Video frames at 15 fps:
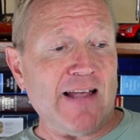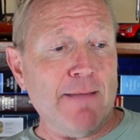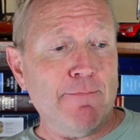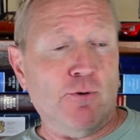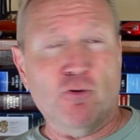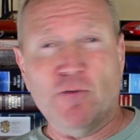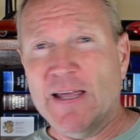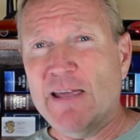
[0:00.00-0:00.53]
I
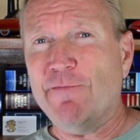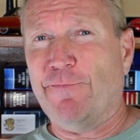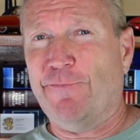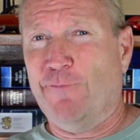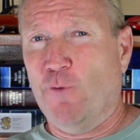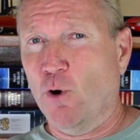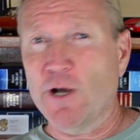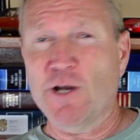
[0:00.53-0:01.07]
believe,
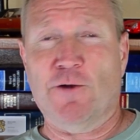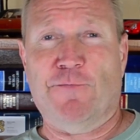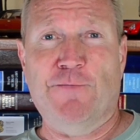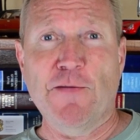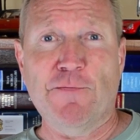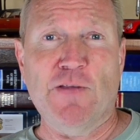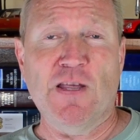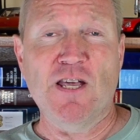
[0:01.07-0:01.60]
40 or
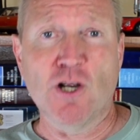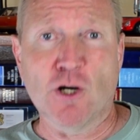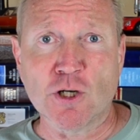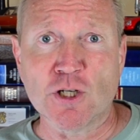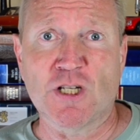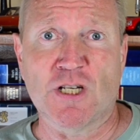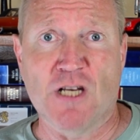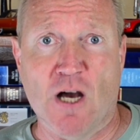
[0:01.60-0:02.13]
50
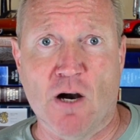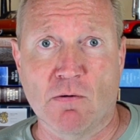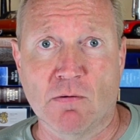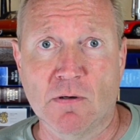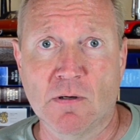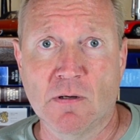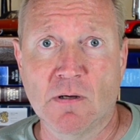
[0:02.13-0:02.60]
years ago.